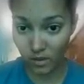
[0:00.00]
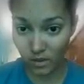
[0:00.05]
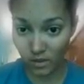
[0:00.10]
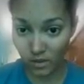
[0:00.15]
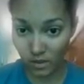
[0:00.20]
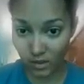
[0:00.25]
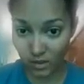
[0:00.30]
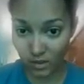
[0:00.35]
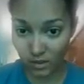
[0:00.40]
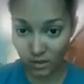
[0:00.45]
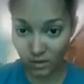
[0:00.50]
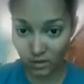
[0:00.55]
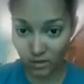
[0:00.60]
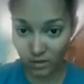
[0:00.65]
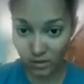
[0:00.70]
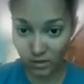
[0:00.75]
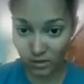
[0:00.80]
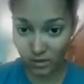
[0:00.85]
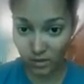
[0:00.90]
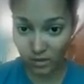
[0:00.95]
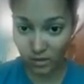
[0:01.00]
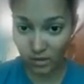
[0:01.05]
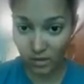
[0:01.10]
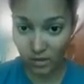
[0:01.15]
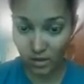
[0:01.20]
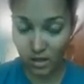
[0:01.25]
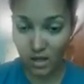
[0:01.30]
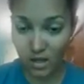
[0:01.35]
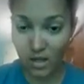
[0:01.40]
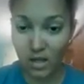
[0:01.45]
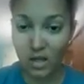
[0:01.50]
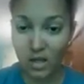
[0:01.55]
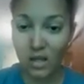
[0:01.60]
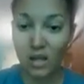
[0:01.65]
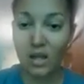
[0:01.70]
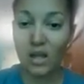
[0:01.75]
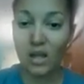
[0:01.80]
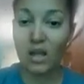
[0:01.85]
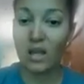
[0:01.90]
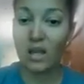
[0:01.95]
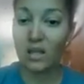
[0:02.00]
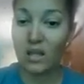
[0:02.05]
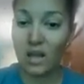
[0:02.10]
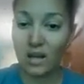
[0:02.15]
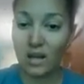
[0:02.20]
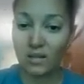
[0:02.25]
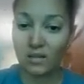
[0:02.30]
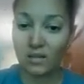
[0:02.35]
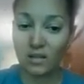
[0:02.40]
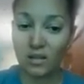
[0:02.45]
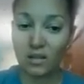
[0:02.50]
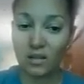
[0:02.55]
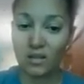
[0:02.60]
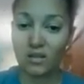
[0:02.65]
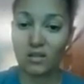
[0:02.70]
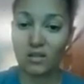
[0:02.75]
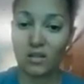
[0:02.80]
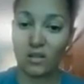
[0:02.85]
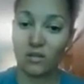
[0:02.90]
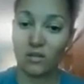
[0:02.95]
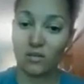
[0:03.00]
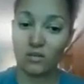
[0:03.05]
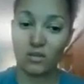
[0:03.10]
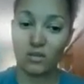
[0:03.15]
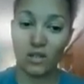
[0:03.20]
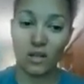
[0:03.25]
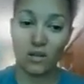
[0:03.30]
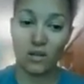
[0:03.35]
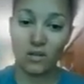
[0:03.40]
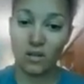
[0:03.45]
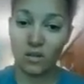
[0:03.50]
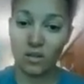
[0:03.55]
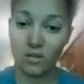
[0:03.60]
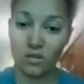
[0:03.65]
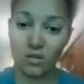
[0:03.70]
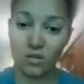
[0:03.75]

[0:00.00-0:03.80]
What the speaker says: here, and that's going to signal down